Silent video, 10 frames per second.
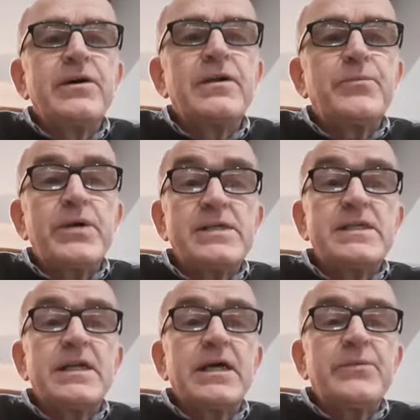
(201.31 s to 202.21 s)
the
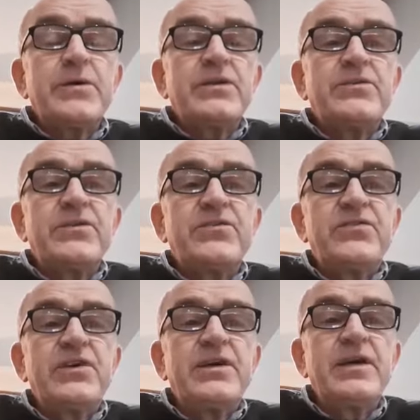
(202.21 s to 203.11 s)
present climate to
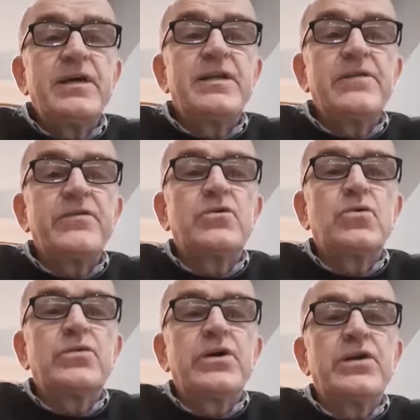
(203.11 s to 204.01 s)
see
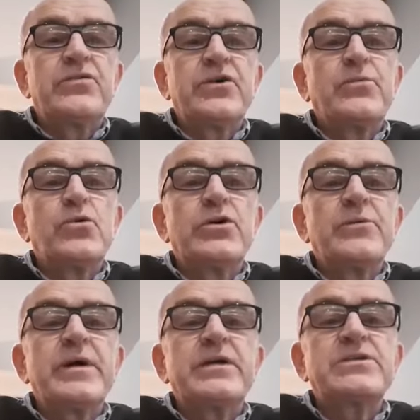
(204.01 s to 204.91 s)
difficulty and trouble on
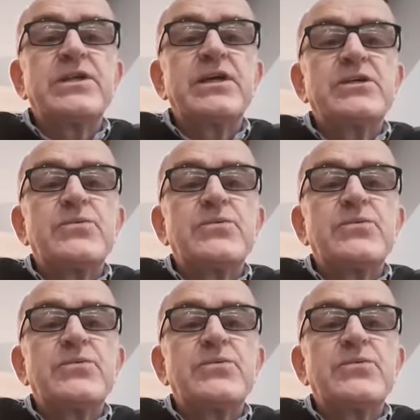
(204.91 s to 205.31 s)
the bigger stage.